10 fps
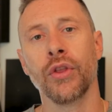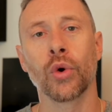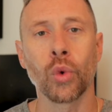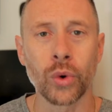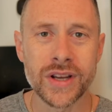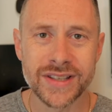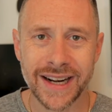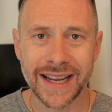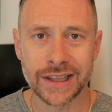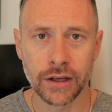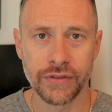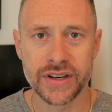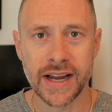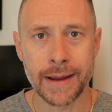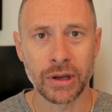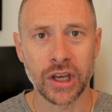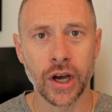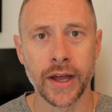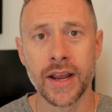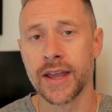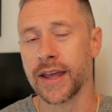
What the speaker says: The reason I love the diamond cut,